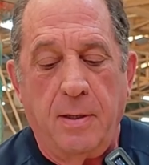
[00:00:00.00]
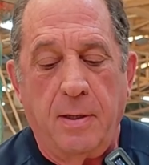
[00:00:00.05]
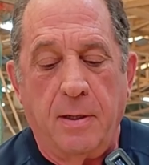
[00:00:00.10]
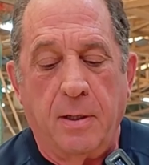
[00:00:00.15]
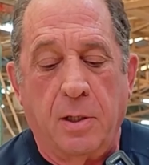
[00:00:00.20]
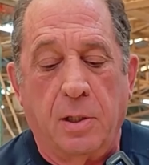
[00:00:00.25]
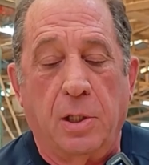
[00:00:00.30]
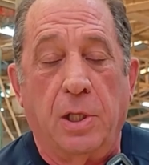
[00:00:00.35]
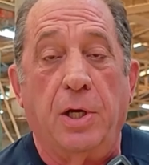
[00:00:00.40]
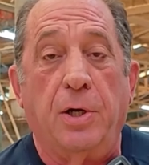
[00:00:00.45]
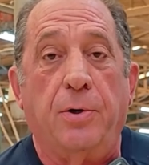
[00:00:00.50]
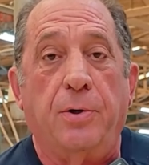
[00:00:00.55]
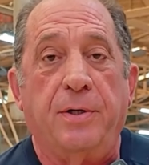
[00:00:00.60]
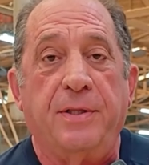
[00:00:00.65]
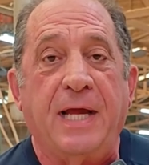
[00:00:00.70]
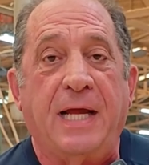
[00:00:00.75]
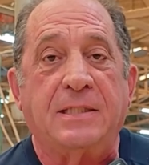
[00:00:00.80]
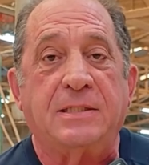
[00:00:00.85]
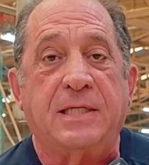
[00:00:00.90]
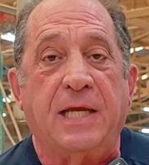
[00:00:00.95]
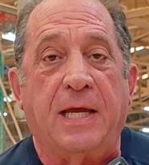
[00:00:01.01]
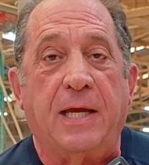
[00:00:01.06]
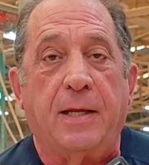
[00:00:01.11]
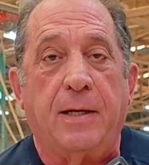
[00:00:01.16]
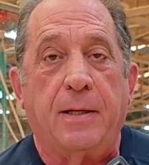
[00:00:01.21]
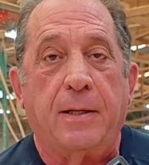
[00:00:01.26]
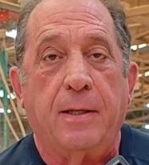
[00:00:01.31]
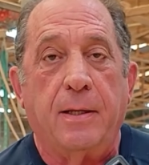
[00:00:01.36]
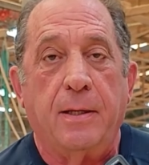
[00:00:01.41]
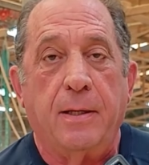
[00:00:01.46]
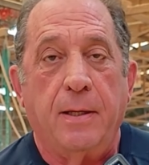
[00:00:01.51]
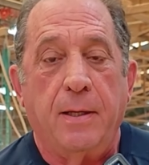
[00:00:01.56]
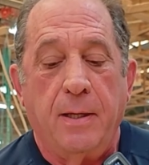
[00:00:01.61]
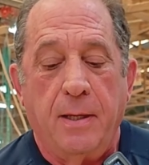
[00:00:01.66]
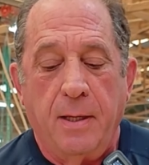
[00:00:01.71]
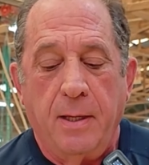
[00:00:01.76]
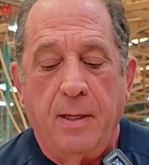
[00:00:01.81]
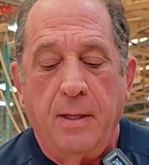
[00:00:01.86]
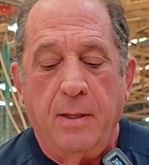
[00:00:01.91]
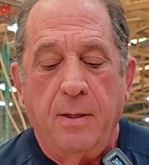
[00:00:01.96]
Glued, that's it.
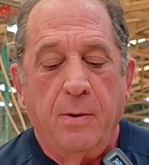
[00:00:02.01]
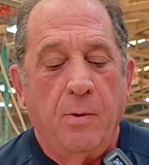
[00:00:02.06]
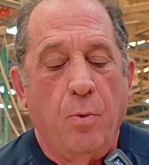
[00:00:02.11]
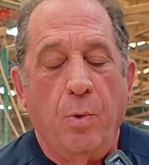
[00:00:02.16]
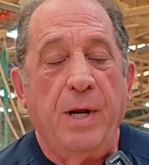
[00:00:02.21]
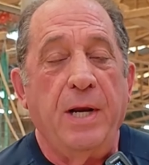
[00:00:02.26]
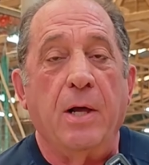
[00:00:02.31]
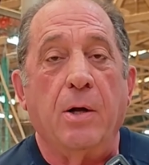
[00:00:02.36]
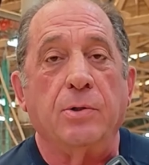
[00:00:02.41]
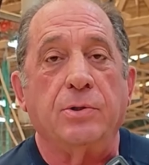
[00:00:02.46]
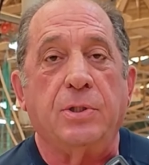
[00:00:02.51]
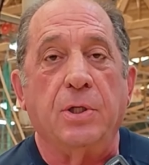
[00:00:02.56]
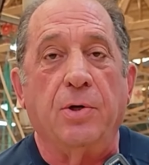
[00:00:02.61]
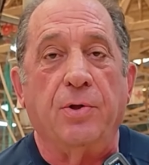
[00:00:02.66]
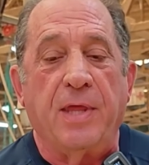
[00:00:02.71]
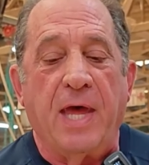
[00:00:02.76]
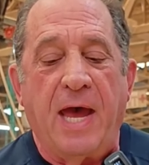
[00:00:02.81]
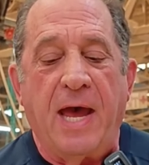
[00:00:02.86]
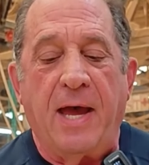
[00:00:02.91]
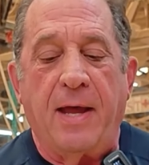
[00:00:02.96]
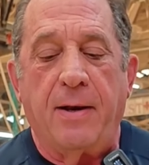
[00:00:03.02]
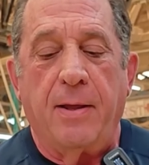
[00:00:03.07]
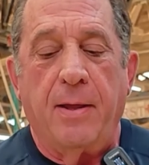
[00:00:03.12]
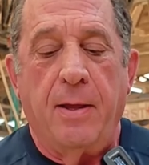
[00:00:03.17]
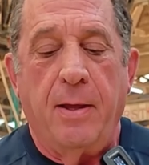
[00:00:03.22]
We don't do that.